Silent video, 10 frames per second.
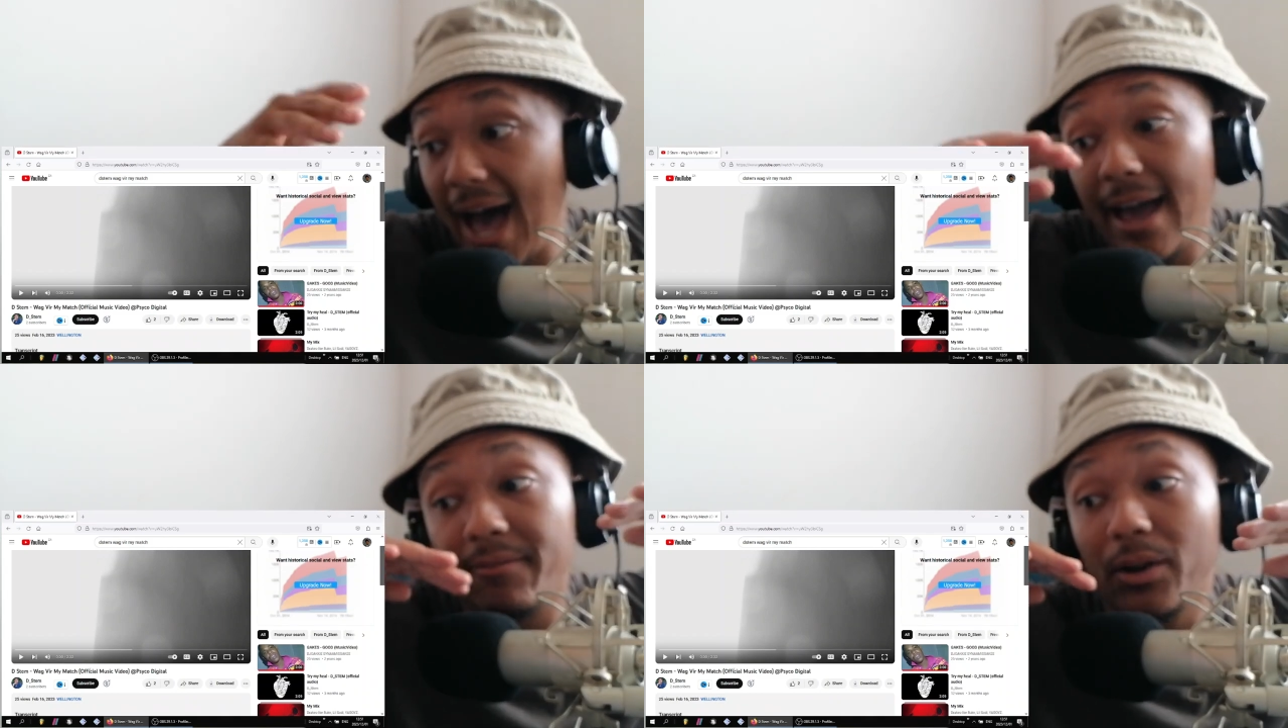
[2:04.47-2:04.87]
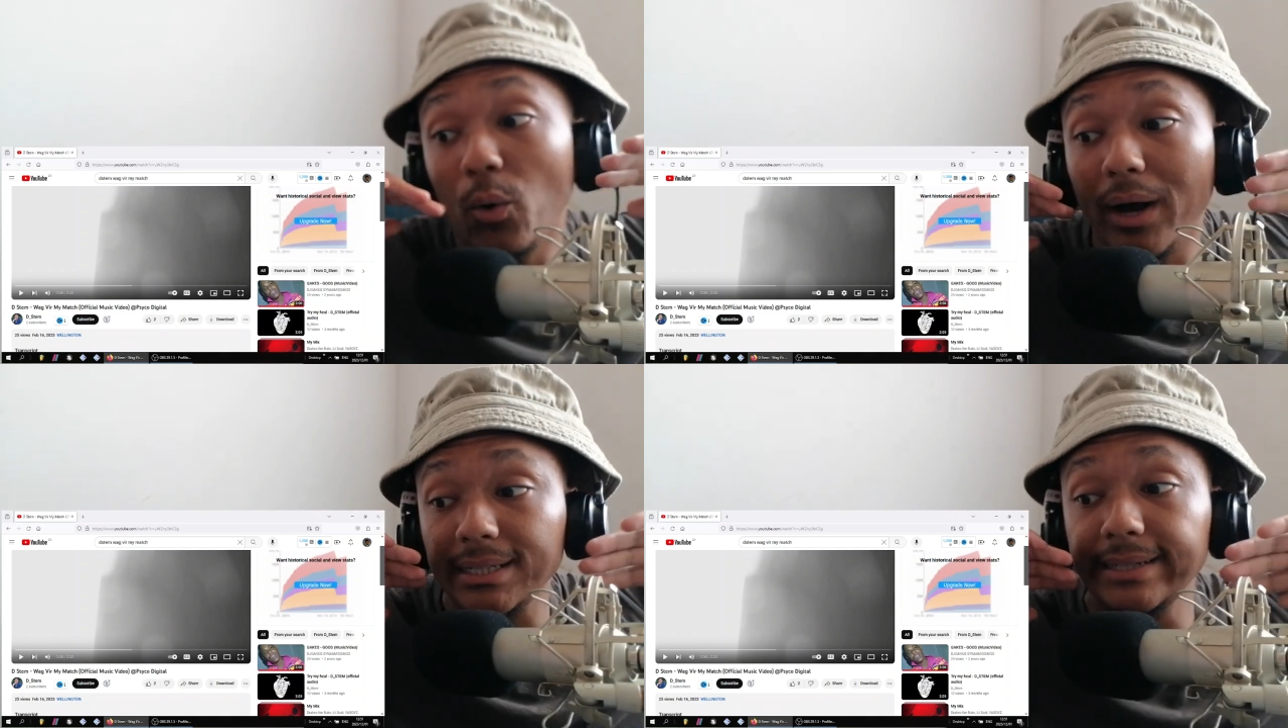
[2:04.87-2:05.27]
I have
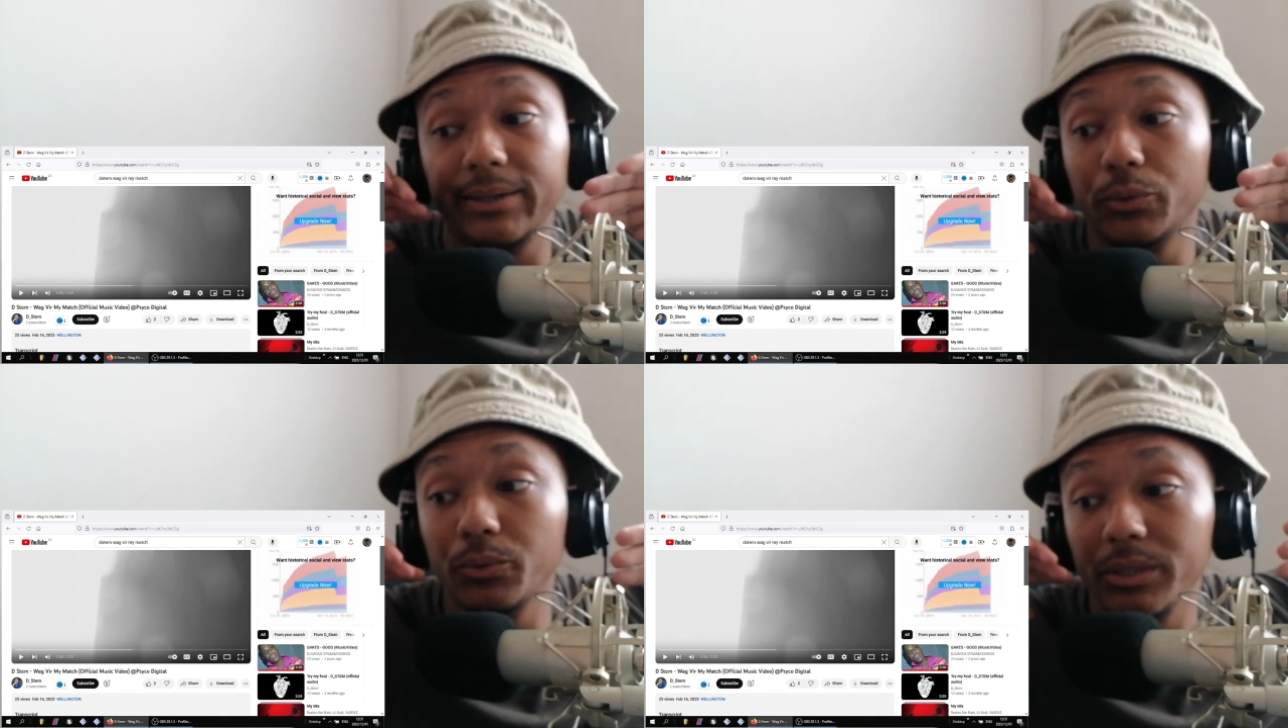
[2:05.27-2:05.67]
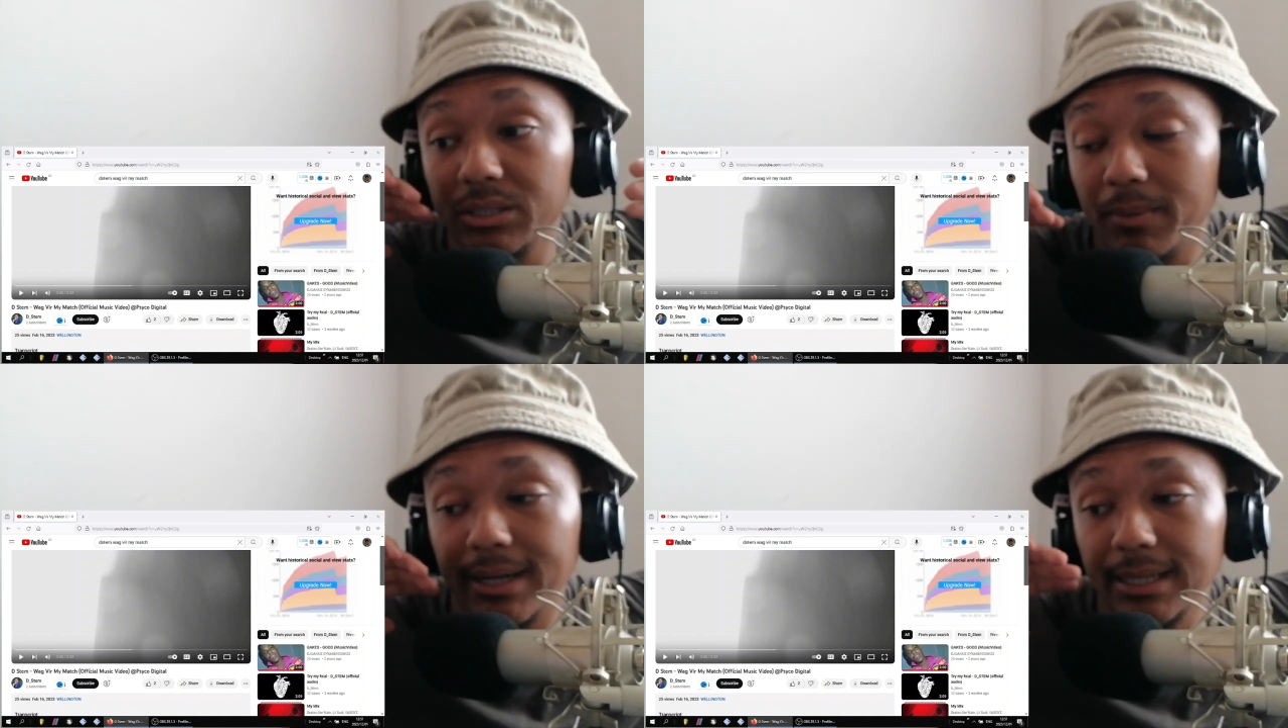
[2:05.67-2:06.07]
no idea who
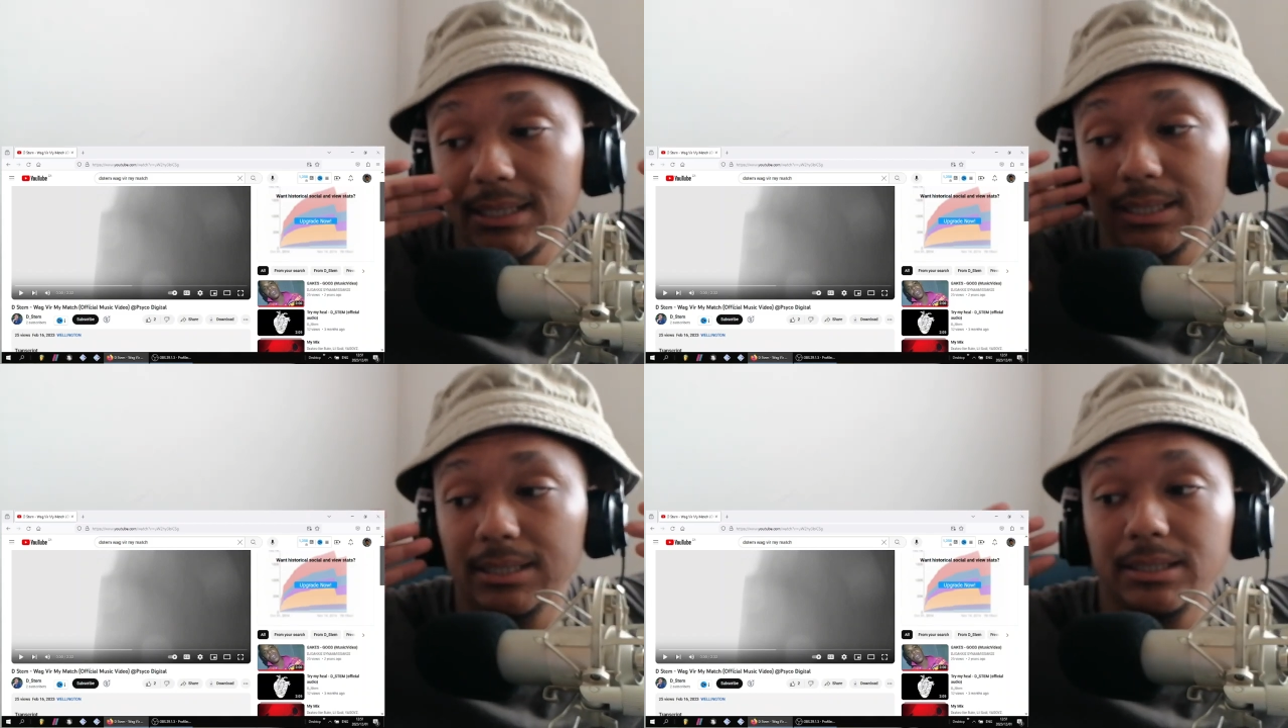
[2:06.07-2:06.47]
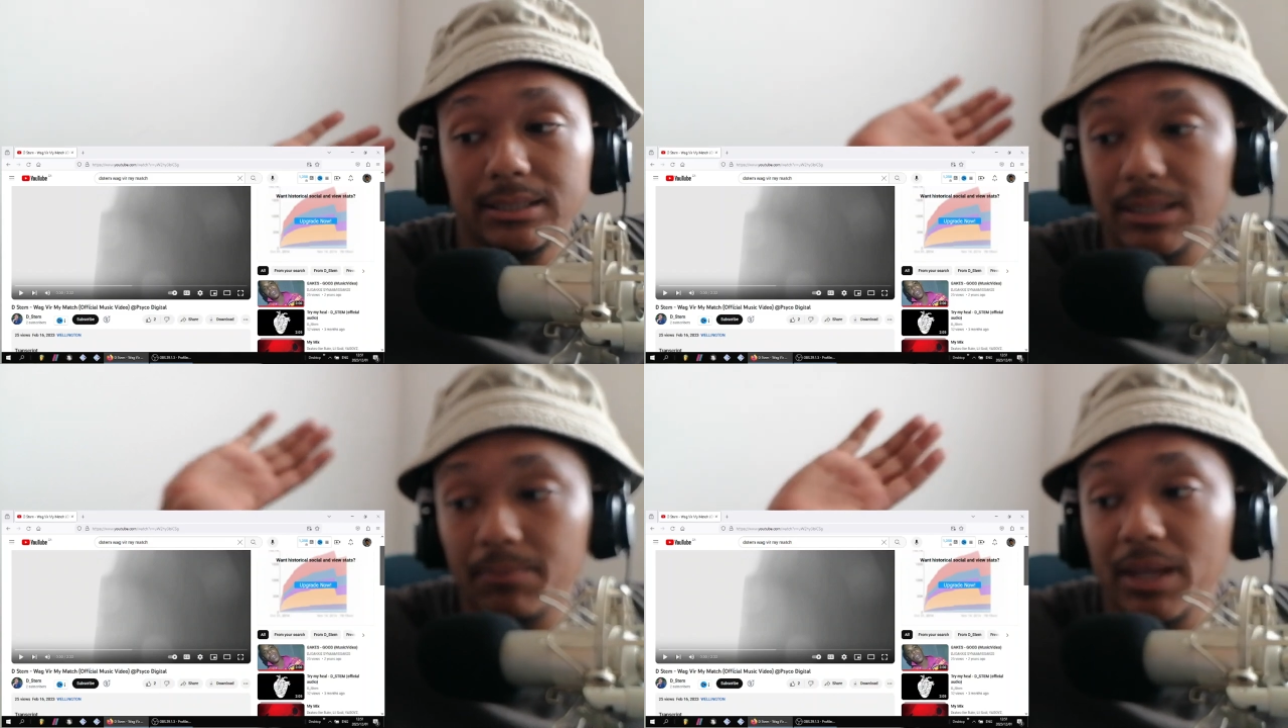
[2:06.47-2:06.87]
this man is,
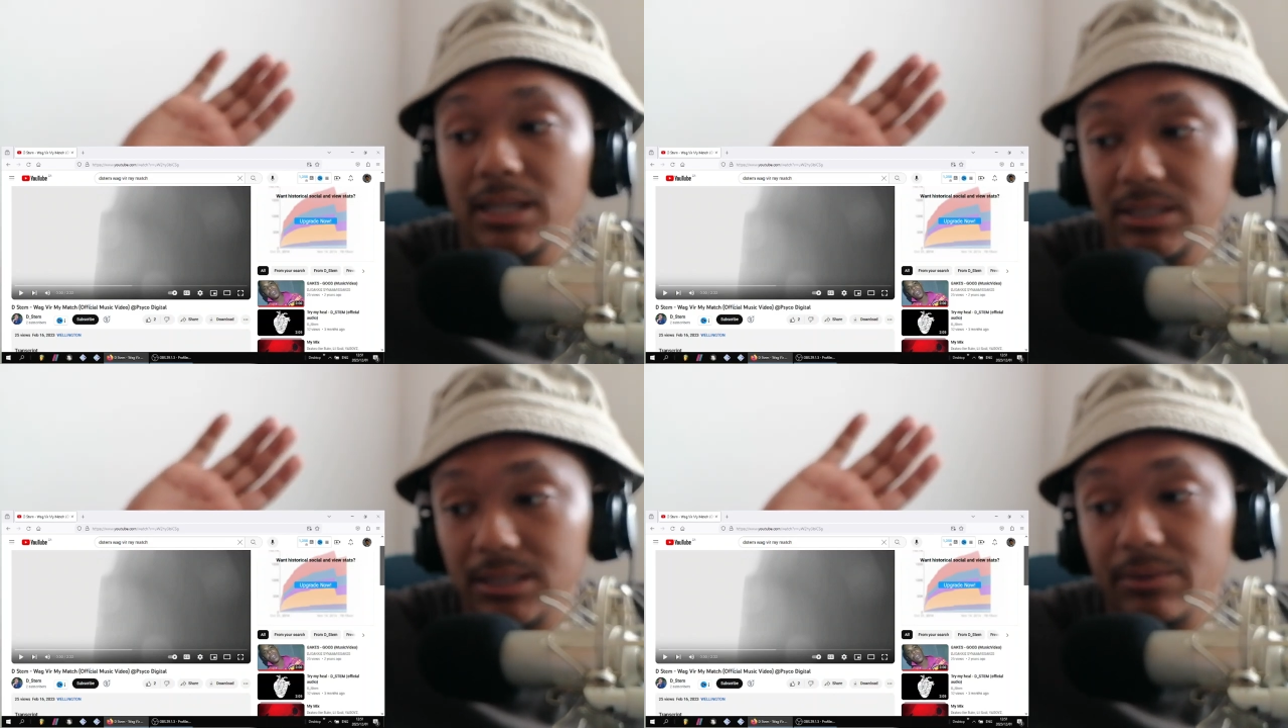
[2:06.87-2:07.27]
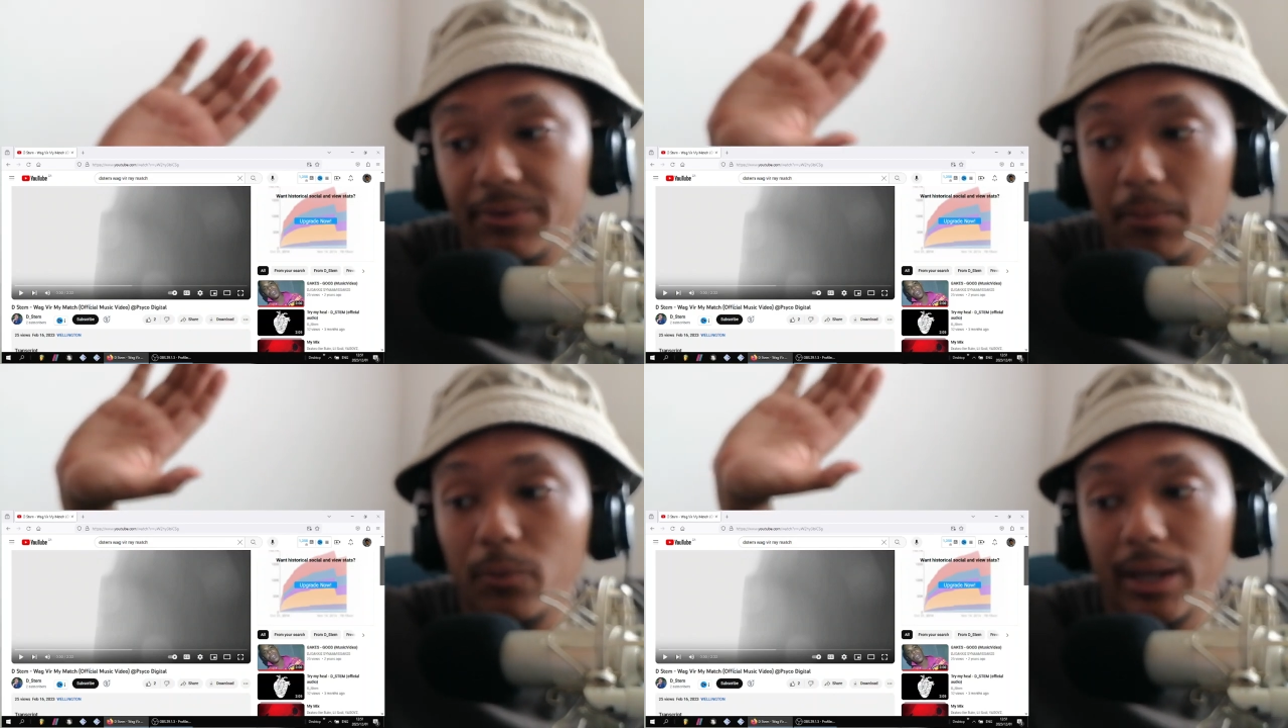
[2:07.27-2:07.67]
except that he's
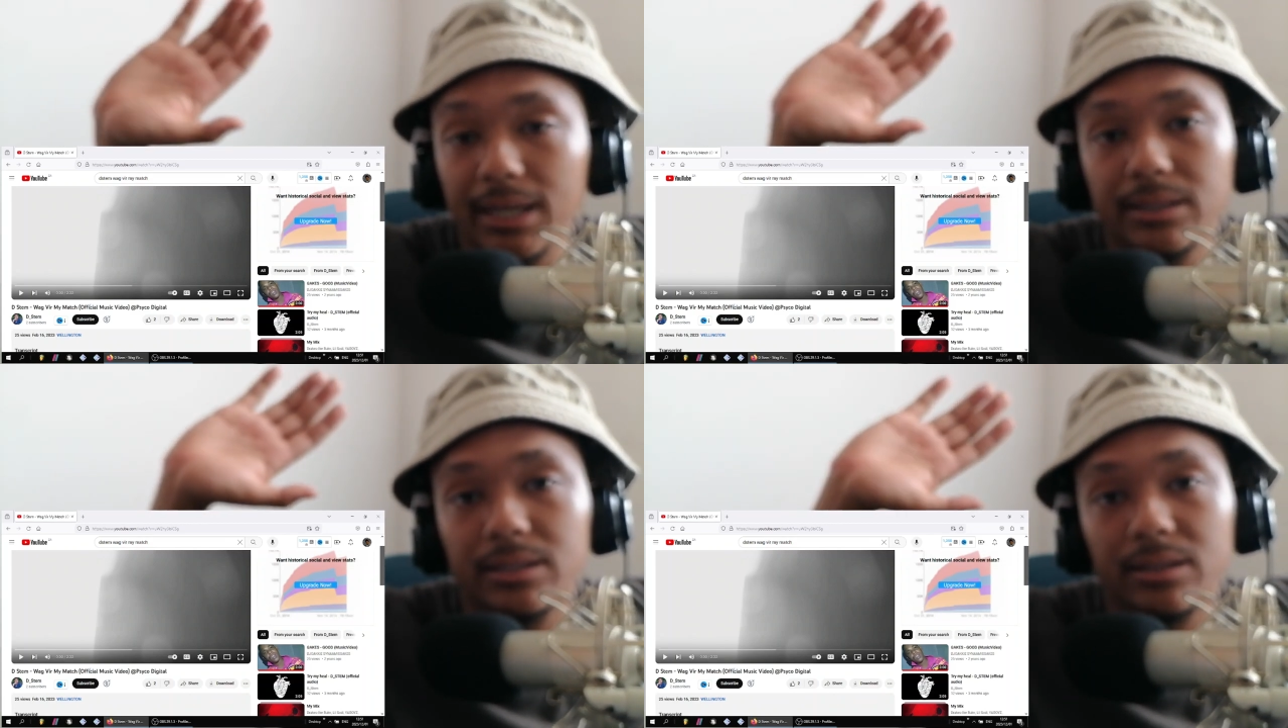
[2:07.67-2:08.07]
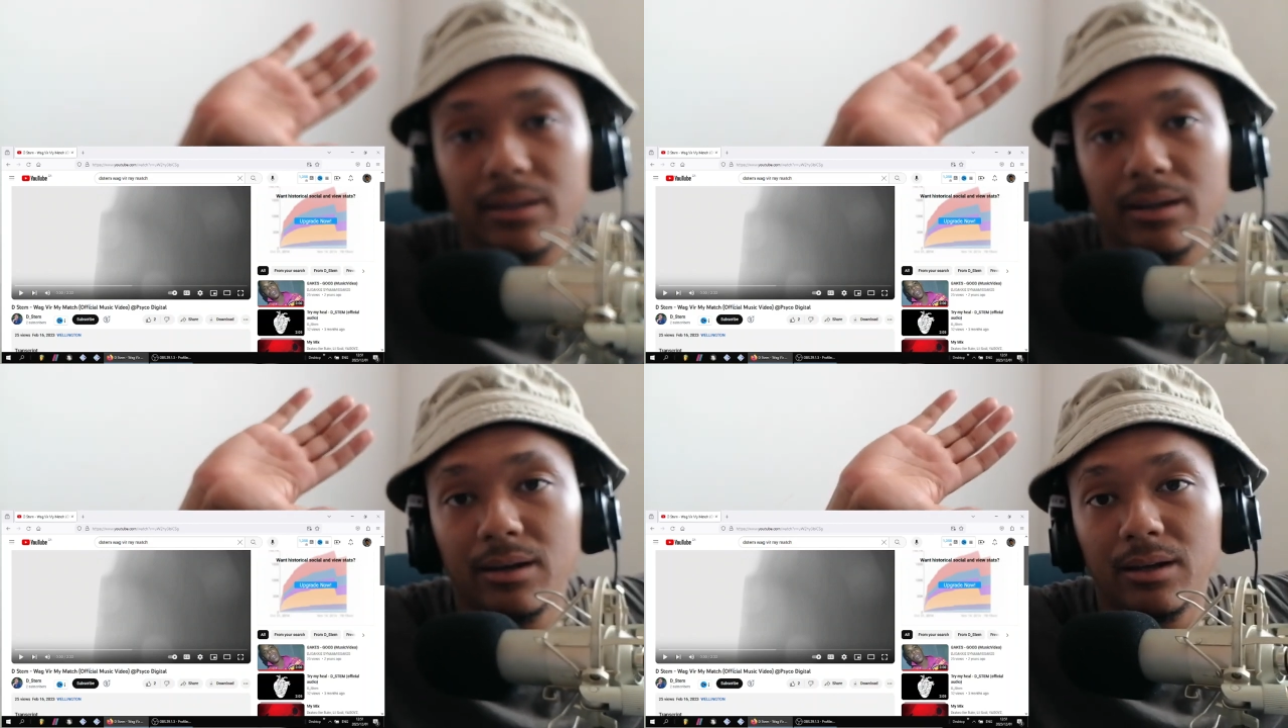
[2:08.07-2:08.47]
from Wellington.